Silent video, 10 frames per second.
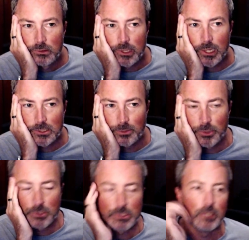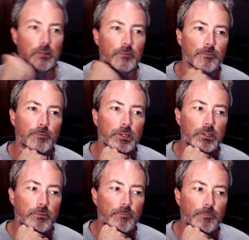as a % of
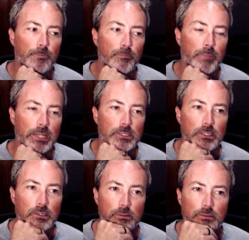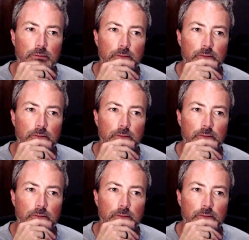max health